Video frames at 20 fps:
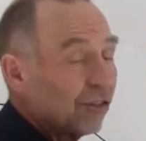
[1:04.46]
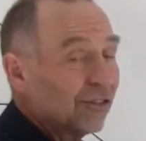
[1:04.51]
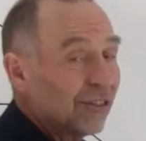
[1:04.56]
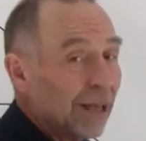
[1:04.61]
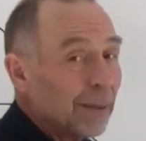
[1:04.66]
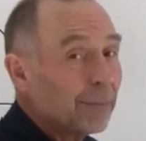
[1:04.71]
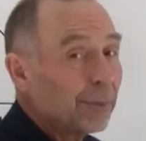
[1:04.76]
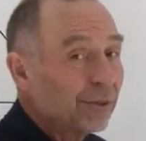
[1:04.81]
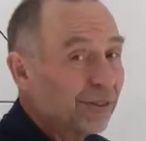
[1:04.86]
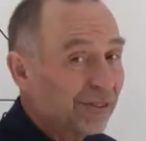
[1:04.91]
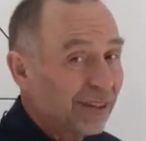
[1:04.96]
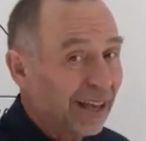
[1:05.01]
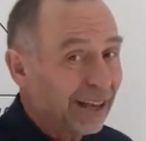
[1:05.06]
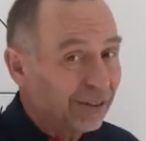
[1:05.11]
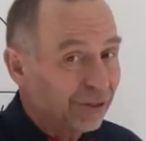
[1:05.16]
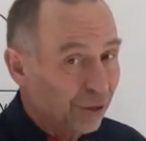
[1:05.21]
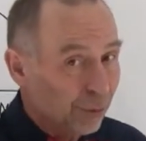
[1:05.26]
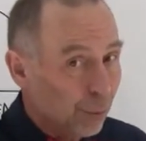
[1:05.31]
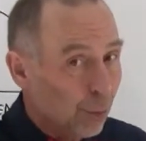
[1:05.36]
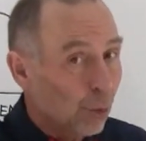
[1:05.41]
the sample
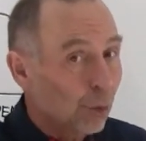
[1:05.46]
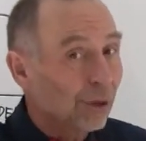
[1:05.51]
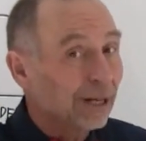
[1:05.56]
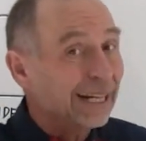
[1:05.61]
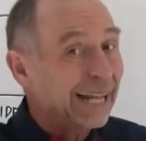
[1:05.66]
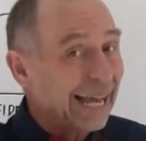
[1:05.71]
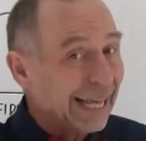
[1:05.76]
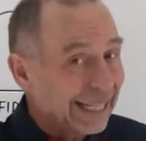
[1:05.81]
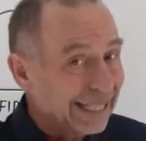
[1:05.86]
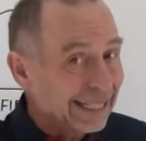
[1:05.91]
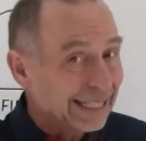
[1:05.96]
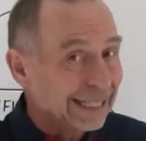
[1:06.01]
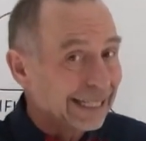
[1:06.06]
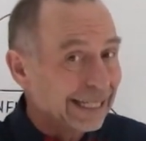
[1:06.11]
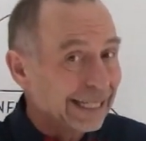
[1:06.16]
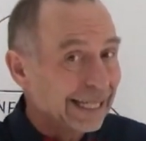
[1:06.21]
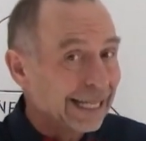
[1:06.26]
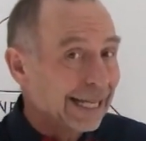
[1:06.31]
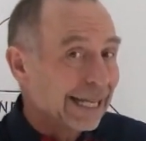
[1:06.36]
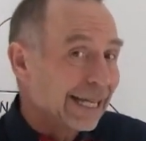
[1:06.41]
size, the more
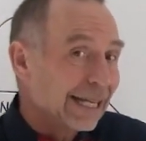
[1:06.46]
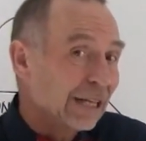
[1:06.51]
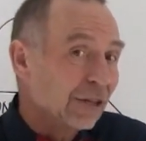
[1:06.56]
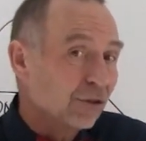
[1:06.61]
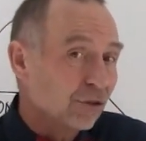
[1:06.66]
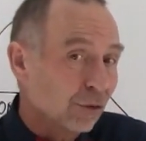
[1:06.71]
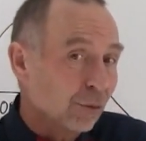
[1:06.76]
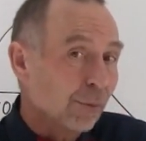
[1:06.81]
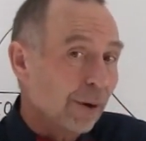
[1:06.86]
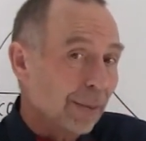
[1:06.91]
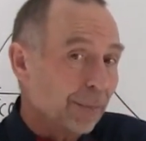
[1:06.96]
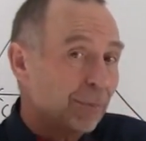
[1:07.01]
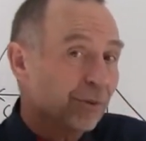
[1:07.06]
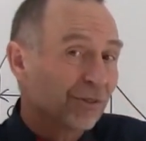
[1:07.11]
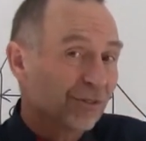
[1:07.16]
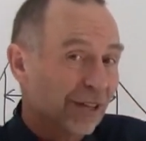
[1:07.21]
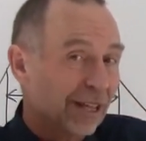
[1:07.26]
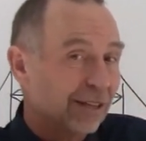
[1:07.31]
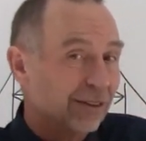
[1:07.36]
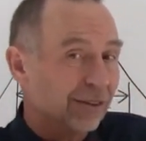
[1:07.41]
likely it is to
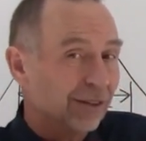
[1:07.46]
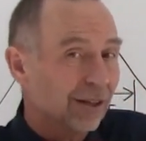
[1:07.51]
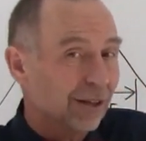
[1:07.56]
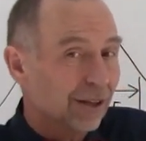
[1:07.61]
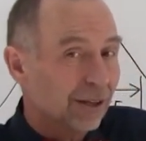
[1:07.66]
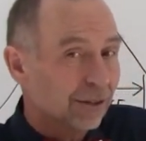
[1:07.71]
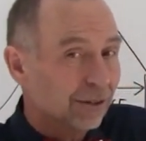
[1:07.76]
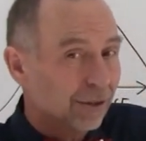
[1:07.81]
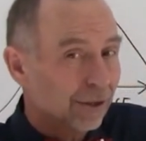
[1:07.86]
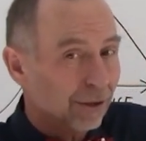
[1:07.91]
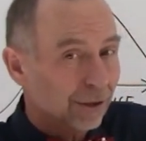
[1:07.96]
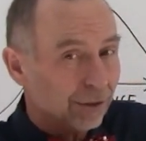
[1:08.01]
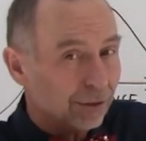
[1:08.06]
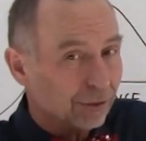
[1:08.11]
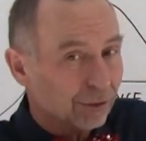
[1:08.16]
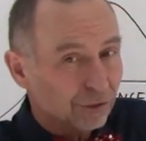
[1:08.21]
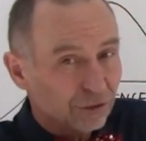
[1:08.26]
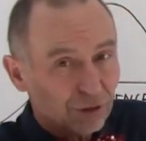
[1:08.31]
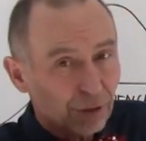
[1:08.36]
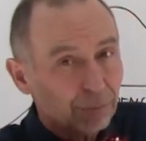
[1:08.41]
represent
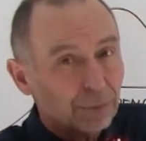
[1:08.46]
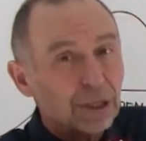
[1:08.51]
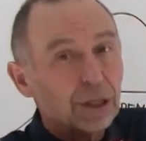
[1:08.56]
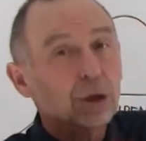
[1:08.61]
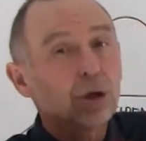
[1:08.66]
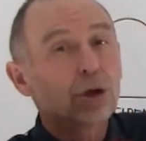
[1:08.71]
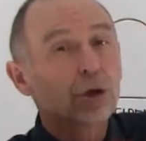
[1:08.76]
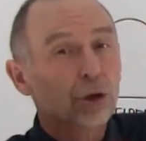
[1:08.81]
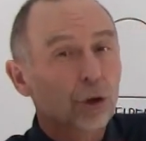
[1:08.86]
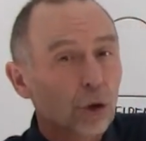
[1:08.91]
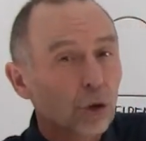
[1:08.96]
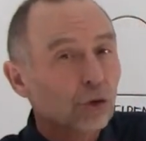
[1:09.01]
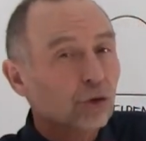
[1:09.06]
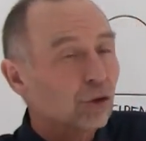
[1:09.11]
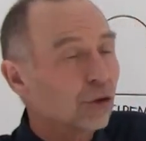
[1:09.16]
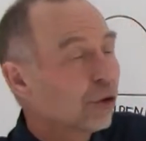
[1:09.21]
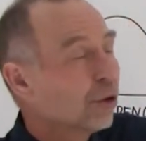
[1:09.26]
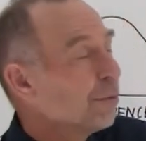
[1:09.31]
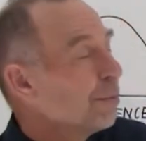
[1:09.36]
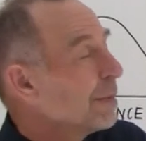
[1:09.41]
the something
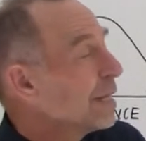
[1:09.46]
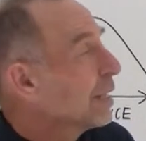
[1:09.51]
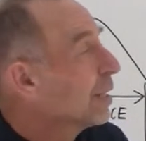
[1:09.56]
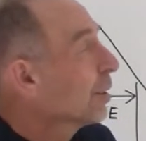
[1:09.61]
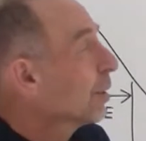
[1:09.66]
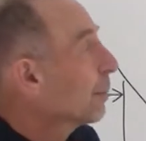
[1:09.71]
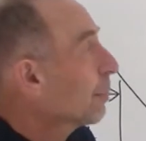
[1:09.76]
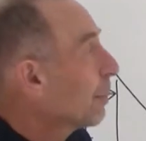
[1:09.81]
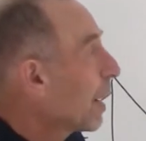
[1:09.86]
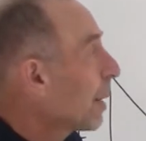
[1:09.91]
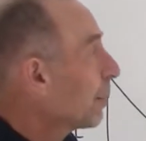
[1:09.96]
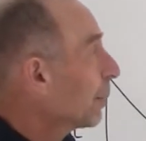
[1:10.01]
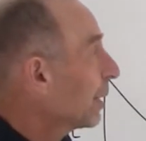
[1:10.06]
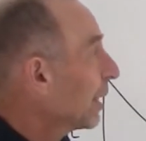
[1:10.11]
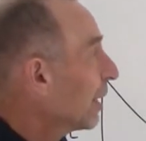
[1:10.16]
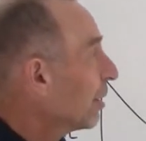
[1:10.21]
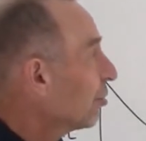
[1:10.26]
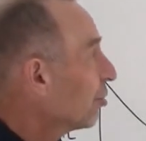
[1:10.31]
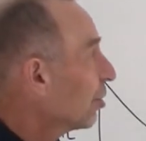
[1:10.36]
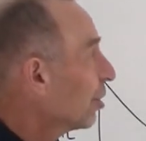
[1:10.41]
close to the mean of the
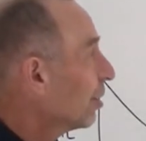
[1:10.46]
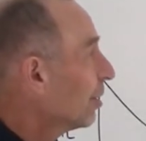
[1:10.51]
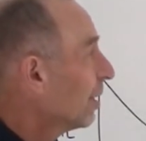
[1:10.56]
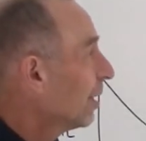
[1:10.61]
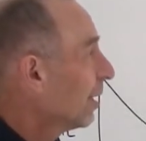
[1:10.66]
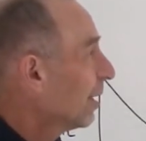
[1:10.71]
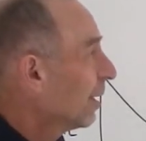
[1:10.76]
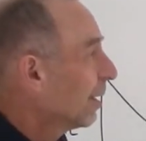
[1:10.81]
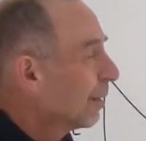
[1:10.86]
population.